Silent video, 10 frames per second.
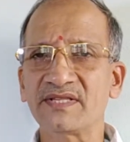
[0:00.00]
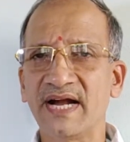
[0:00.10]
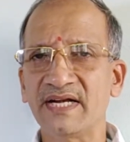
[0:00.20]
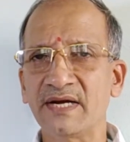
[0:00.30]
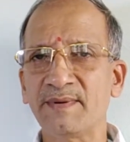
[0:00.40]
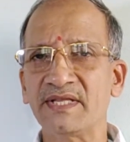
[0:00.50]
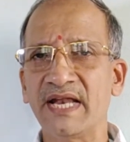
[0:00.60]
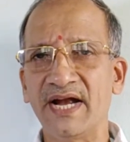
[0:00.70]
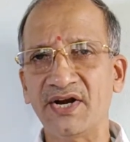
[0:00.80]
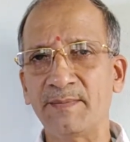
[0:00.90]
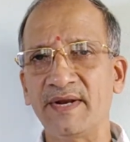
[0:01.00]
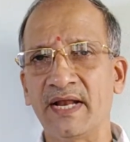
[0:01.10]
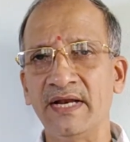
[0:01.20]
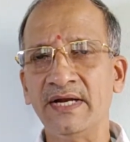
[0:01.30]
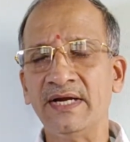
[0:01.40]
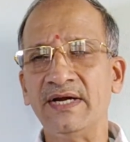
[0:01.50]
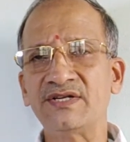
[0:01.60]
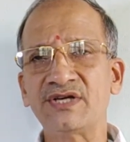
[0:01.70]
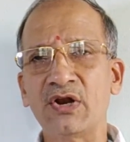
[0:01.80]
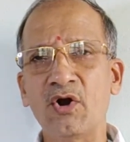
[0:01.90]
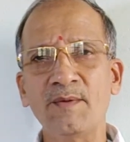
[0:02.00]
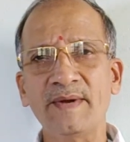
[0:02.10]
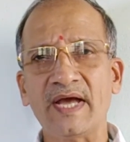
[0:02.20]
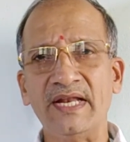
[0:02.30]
granted by the land tribunal, it shall not be